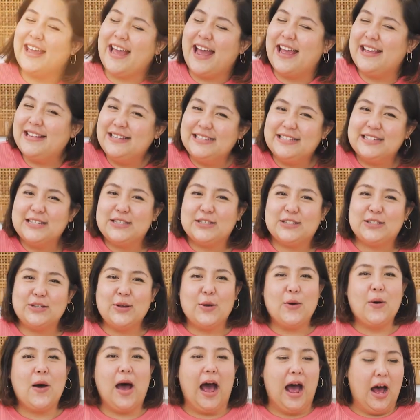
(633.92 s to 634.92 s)
guys,
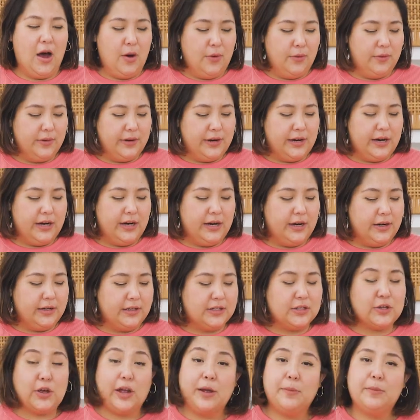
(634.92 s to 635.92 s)
so our
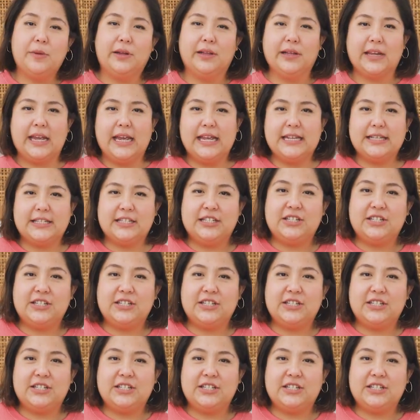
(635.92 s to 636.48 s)
soy milk is